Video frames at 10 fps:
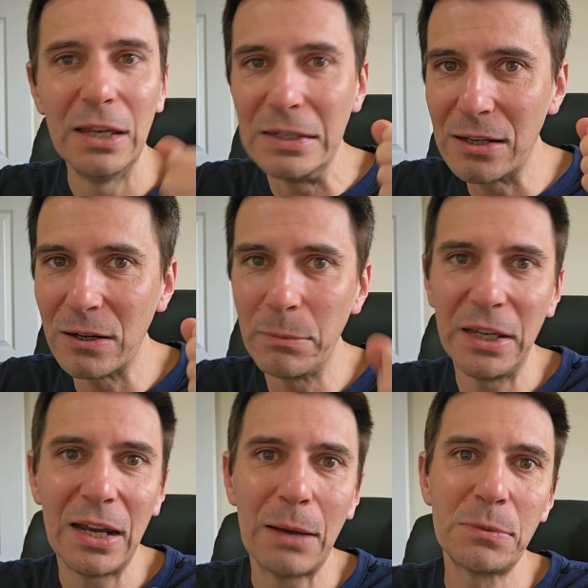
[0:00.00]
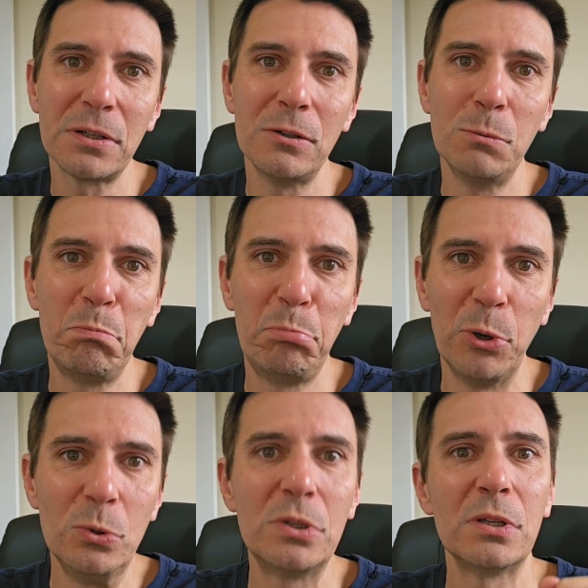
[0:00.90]
is going to be an absolute
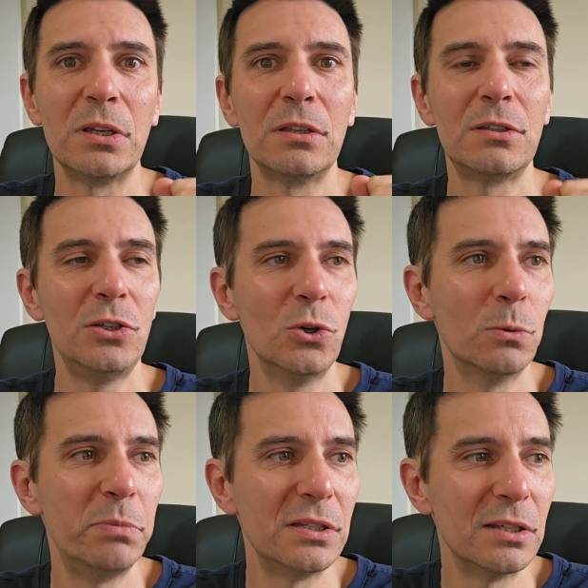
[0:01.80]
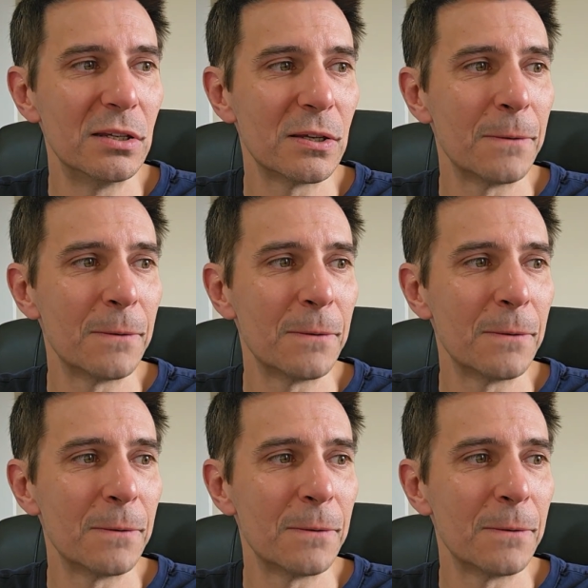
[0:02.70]
boost to your business.